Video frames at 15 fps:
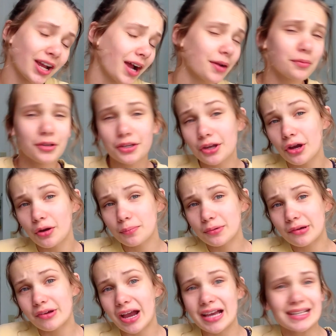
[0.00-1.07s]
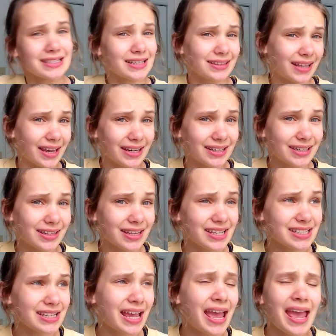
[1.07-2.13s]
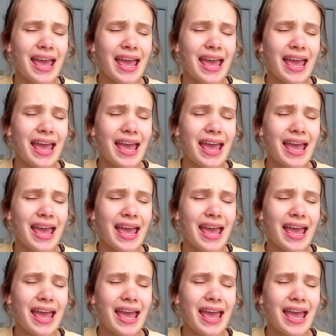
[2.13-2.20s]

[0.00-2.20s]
I really hope you guys liked this,